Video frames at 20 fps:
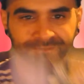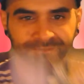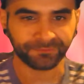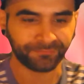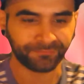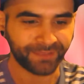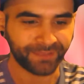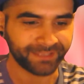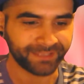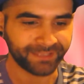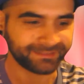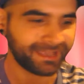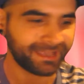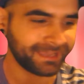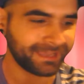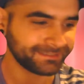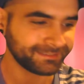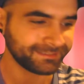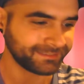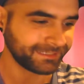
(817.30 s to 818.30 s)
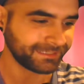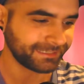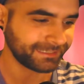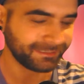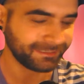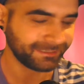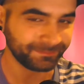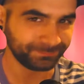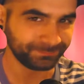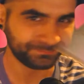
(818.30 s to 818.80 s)
are fantastic.
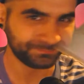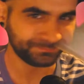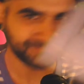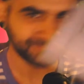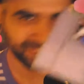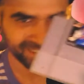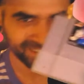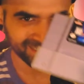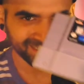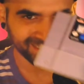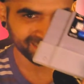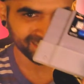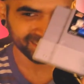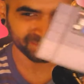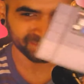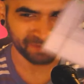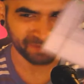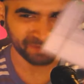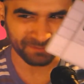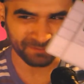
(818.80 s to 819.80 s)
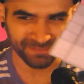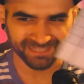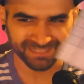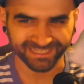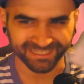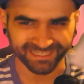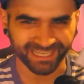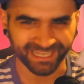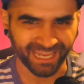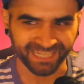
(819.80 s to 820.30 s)
This one I paid
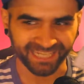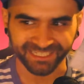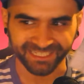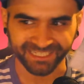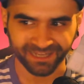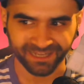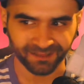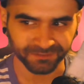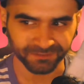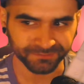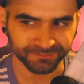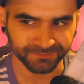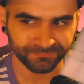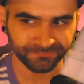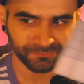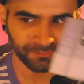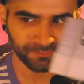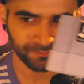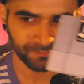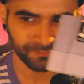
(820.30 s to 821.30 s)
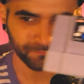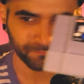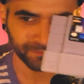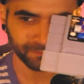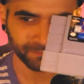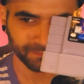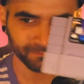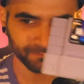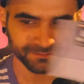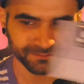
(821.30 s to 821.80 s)
like $80 for.
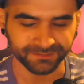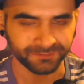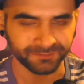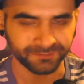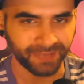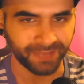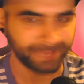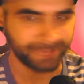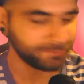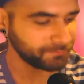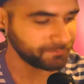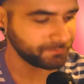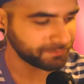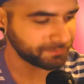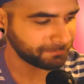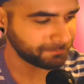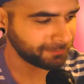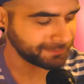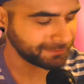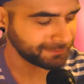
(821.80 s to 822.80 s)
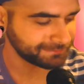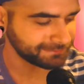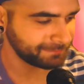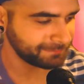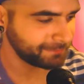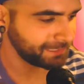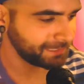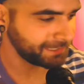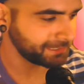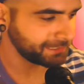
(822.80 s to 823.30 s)
Really wasn't too happy with the price I
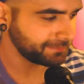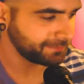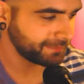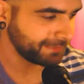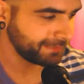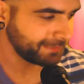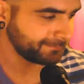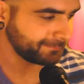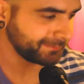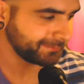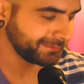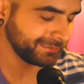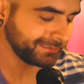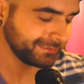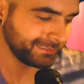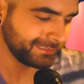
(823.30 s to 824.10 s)
paid on that, but